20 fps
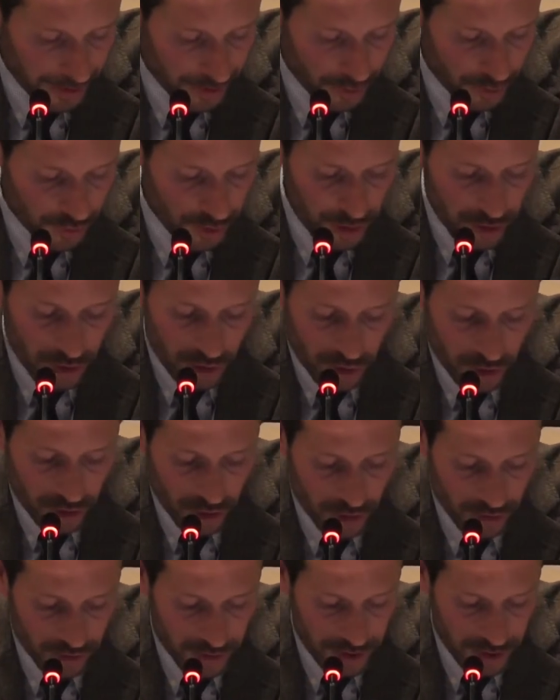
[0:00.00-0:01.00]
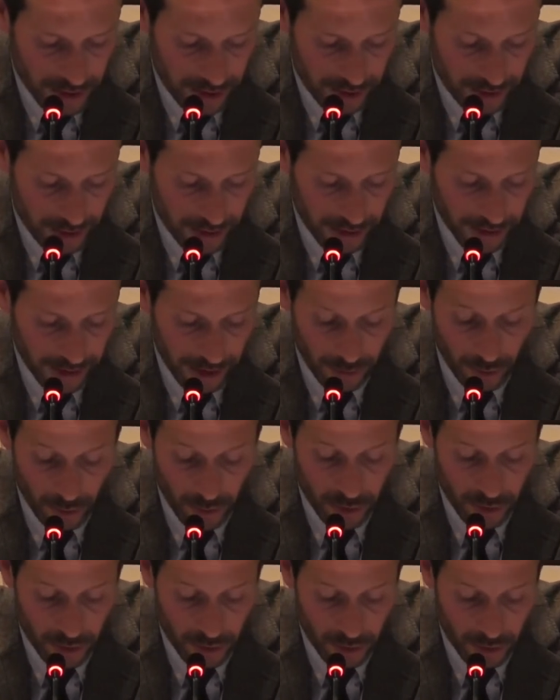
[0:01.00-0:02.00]
The Dutch notary can
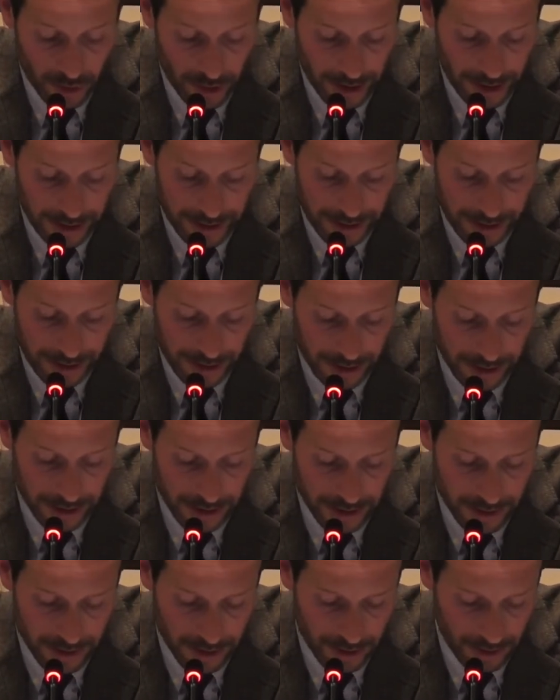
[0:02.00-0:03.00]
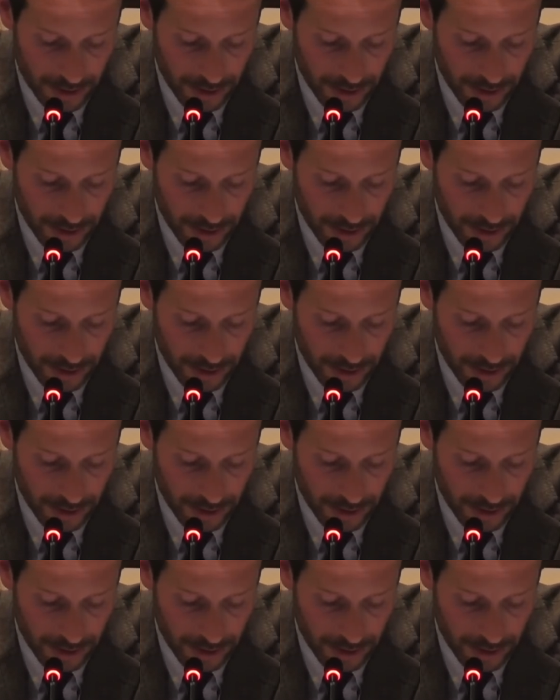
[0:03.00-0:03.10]
also ask his